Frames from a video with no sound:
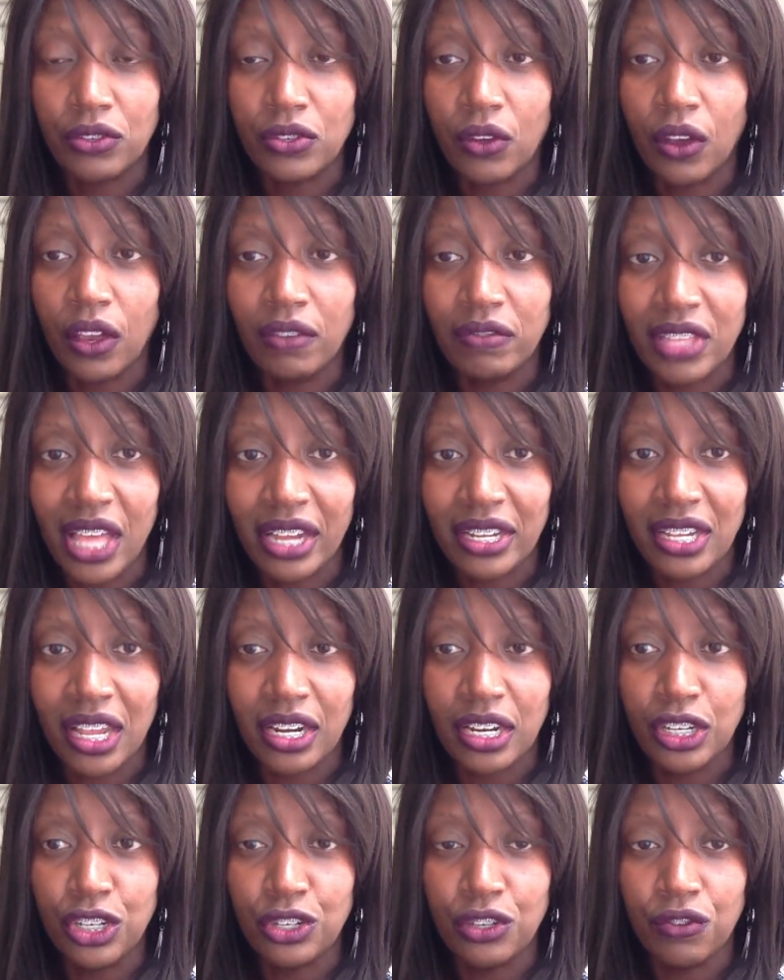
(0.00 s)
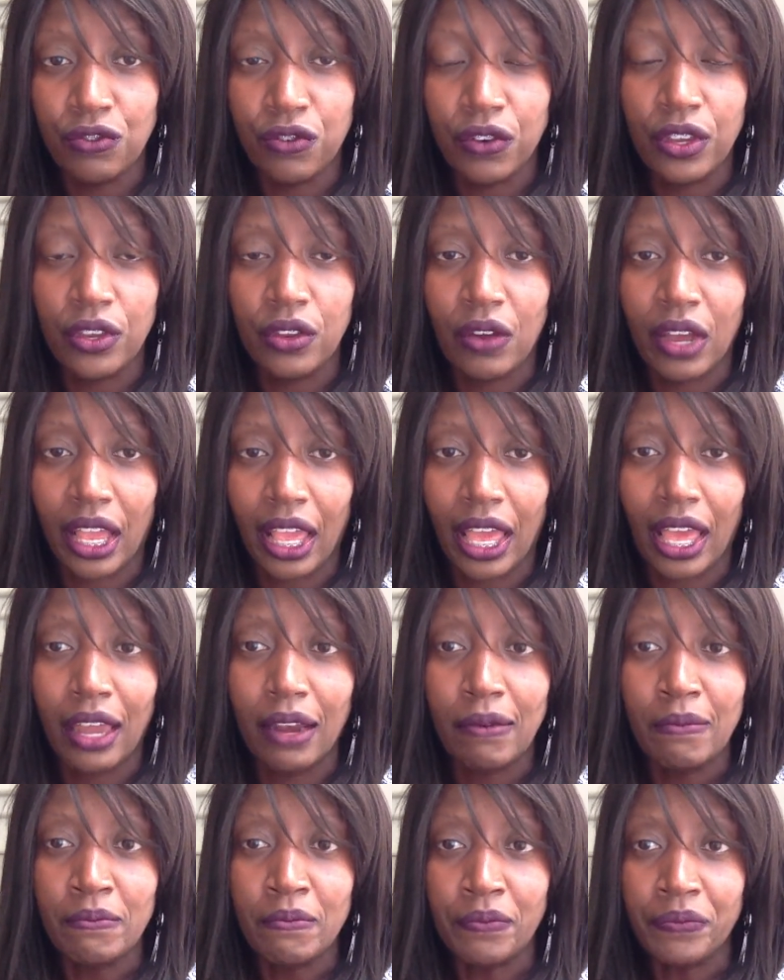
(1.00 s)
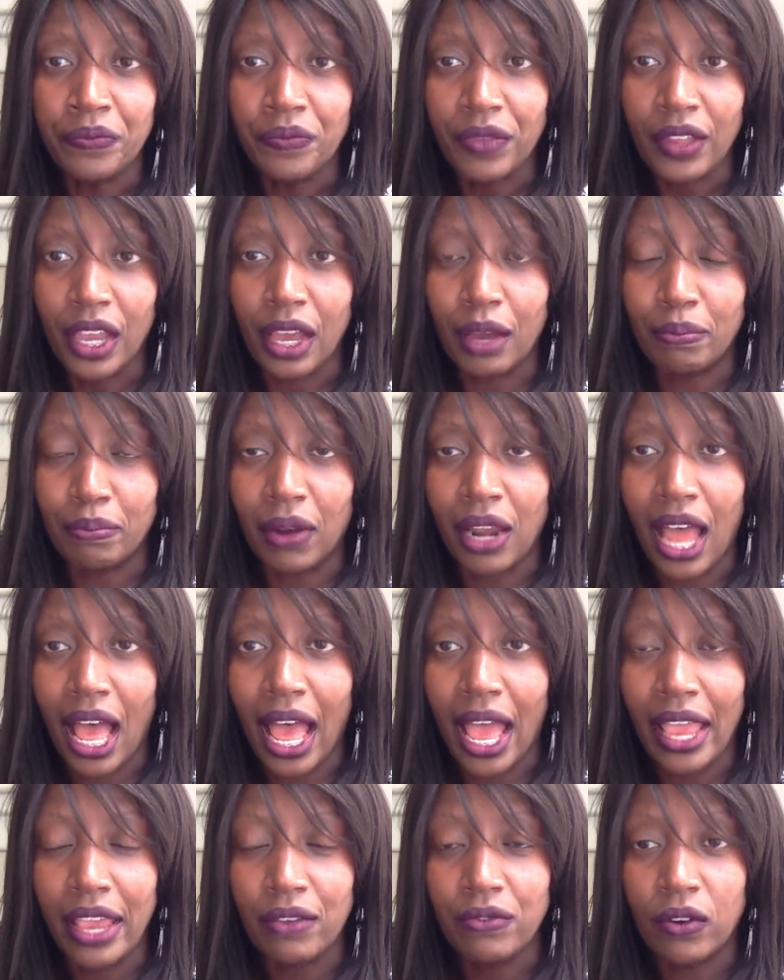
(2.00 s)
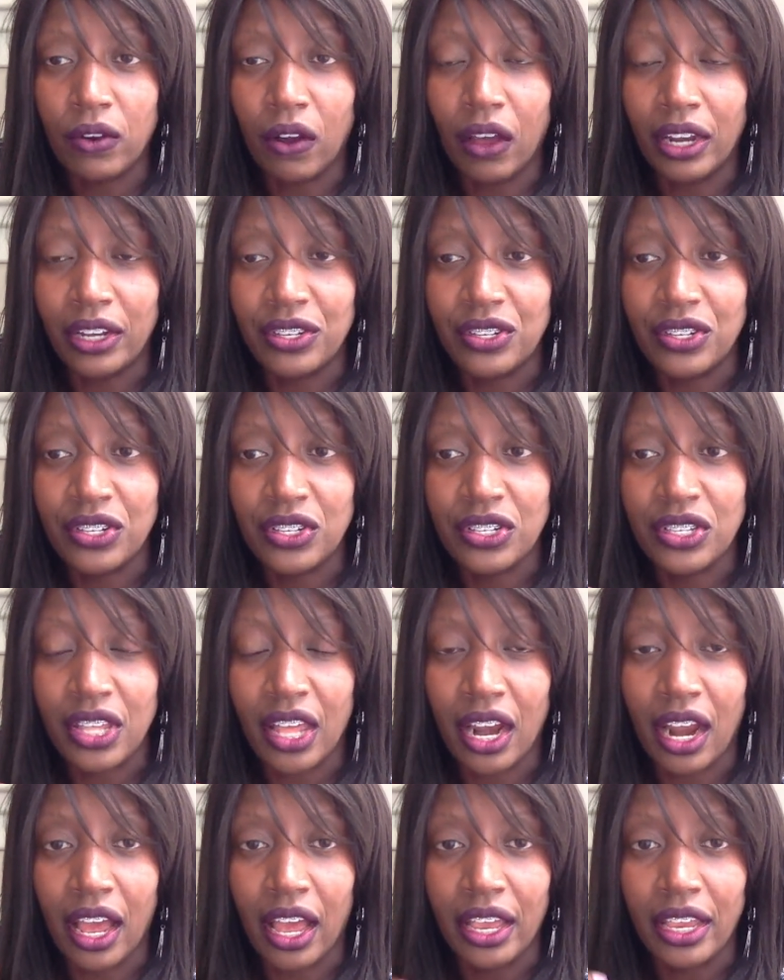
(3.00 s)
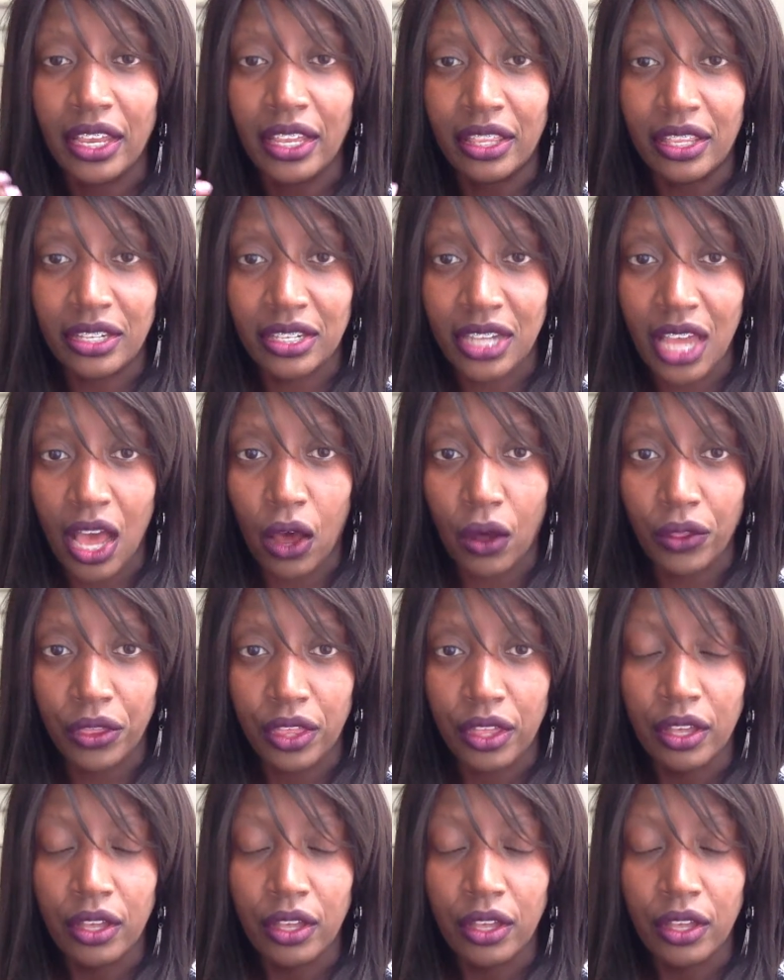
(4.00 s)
So if that's an issue for you, again, apply for colleges that are in the south.